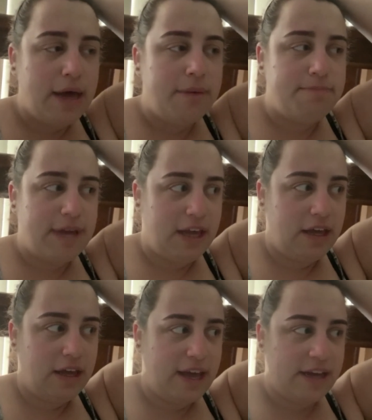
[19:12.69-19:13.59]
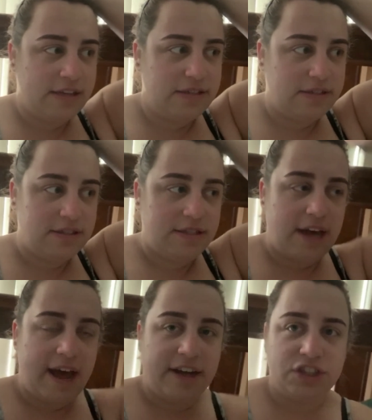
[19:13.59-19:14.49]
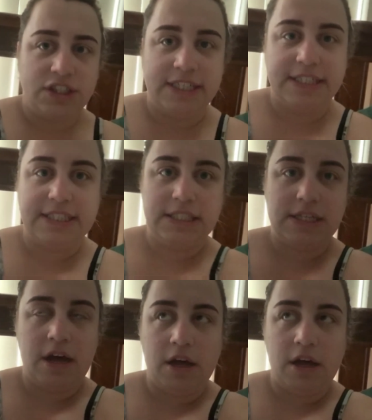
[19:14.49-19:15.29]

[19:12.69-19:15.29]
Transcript: me and Ashley's